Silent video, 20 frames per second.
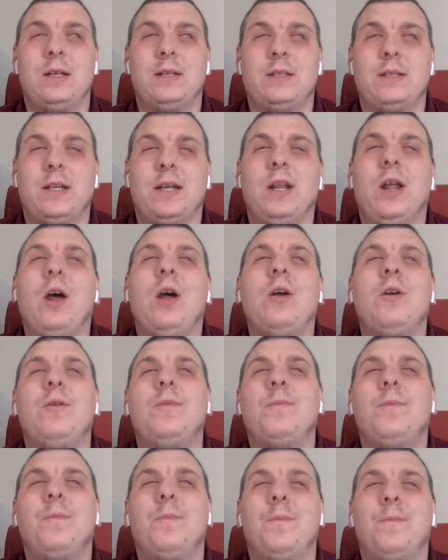Don't
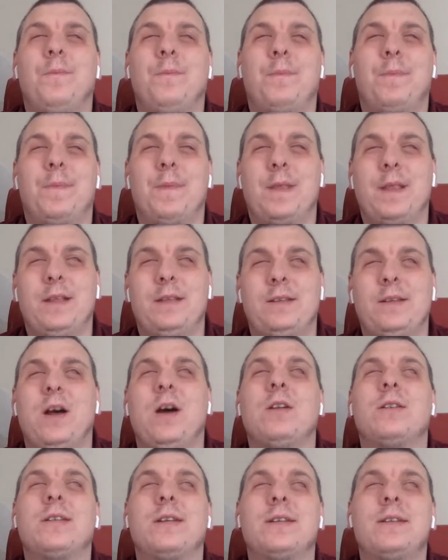know. It's
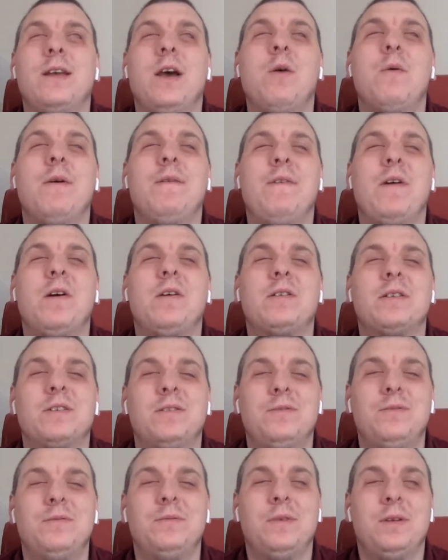hard to tell with
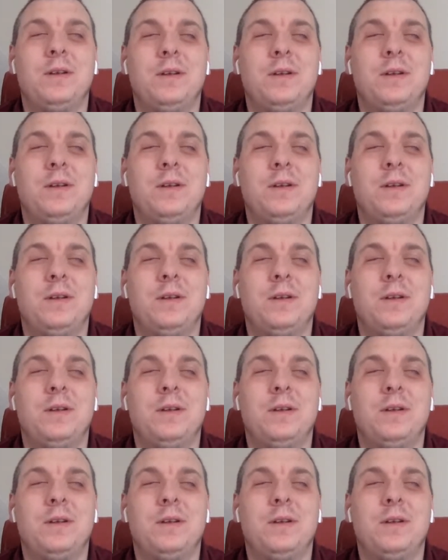Arsenal.